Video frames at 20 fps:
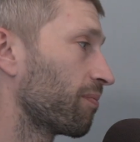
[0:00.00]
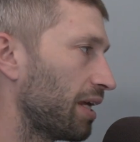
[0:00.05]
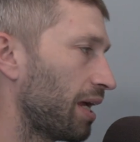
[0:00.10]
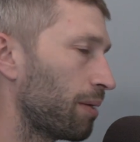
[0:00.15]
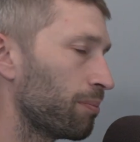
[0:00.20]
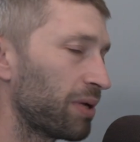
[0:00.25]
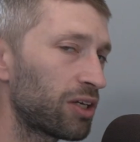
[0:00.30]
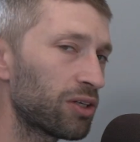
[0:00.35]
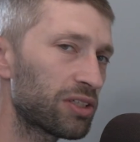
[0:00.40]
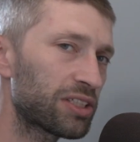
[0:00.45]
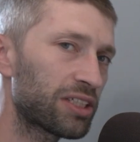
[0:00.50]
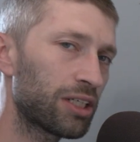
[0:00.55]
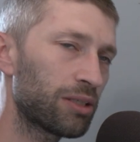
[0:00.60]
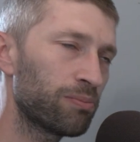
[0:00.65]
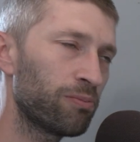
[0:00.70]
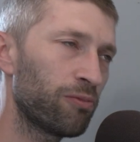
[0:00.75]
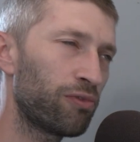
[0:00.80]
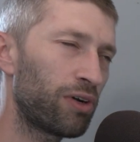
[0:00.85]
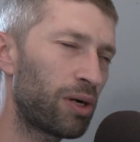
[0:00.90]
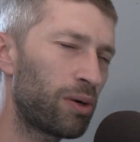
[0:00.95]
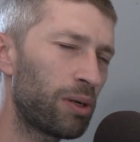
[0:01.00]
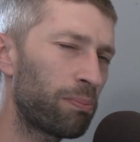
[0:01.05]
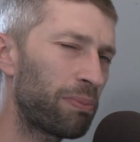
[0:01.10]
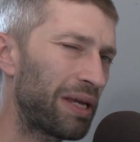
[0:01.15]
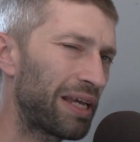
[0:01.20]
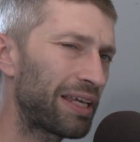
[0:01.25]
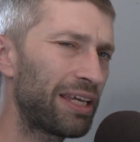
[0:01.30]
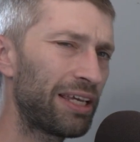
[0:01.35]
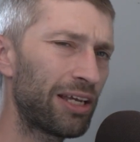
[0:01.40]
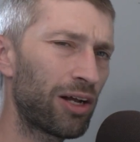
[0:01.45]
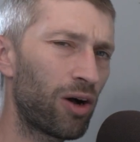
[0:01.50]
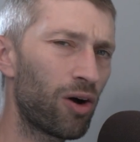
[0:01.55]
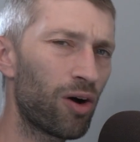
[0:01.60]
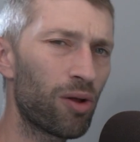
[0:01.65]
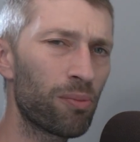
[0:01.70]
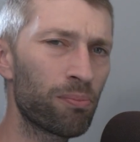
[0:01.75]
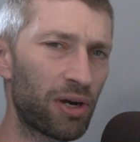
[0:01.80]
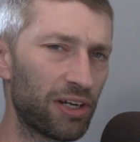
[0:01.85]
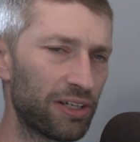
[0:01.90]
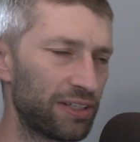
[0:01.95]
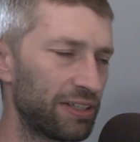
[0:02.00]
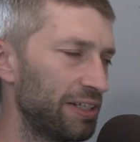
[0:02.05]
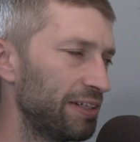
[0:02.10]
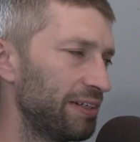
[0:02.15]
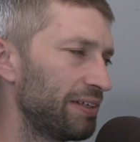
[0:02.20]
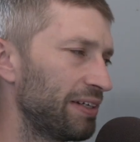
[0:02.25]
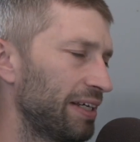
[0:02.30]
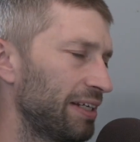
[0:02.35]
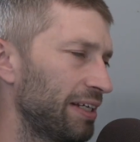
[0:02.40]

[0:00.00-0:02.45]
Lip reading: And because I'm very picky on my gear